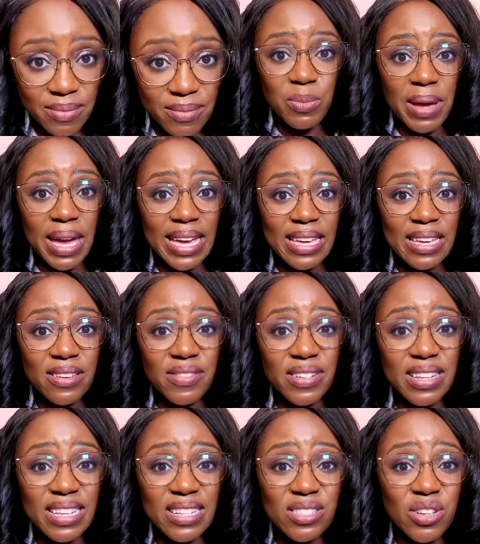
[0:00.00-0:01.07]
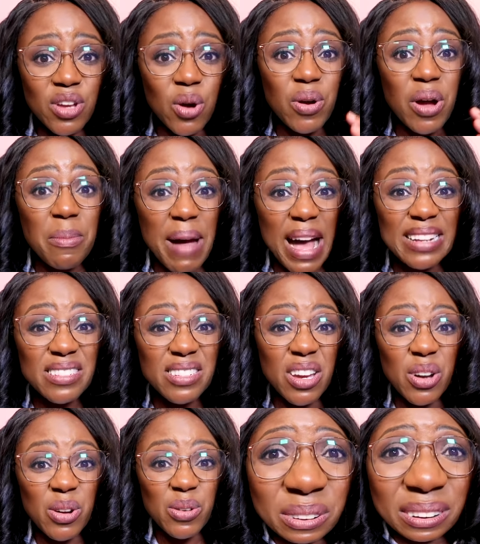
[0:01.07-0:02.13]
You may even need to go
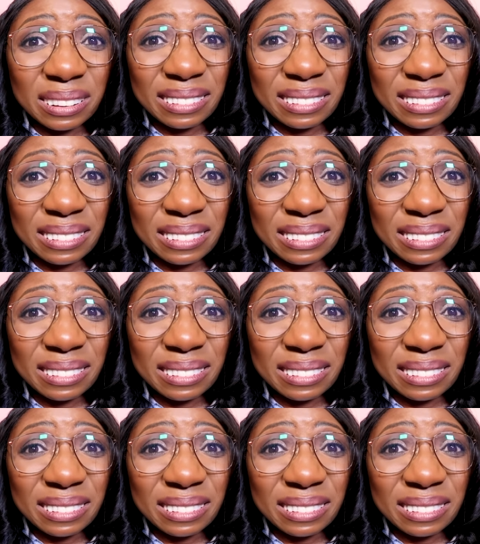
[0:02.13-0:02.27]
commando.